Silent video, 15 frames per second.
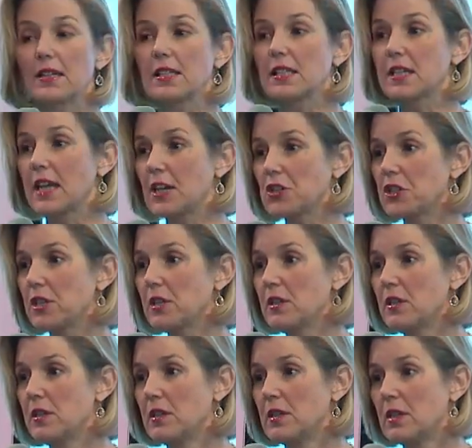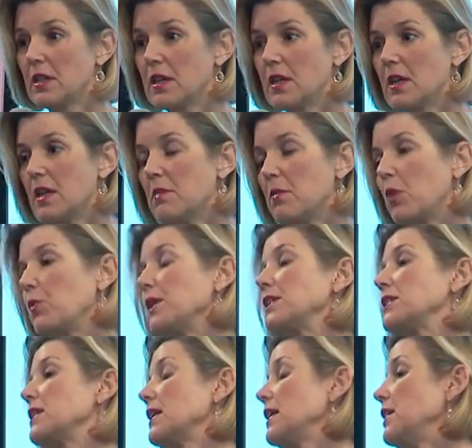of discussion, but we
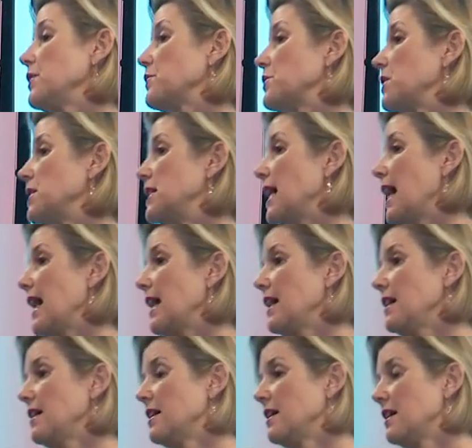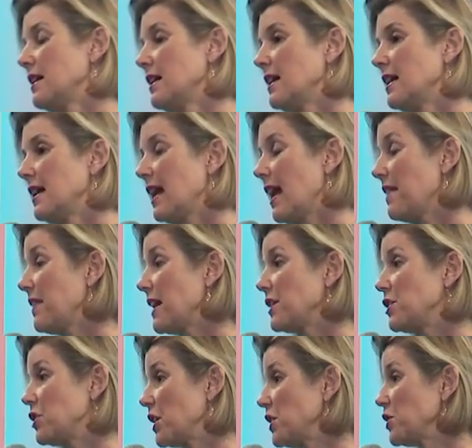sit here today and
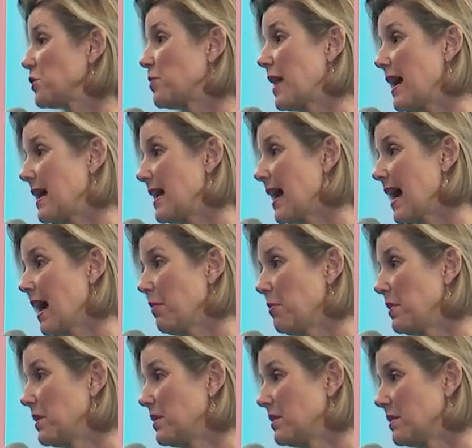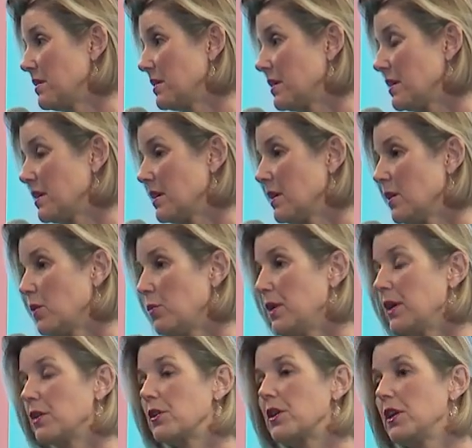that gender pay gap,
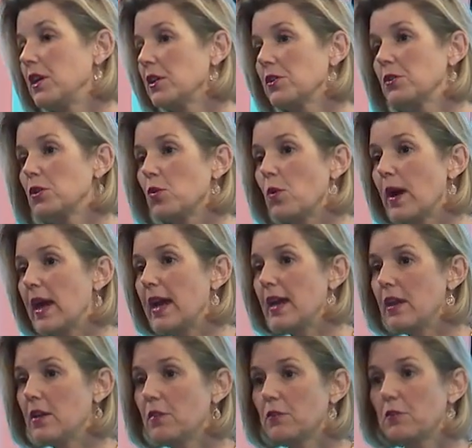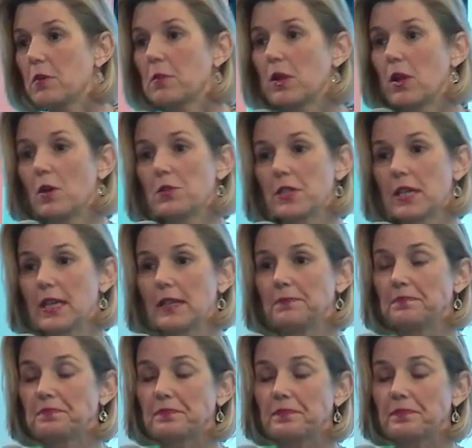we are years away from closing it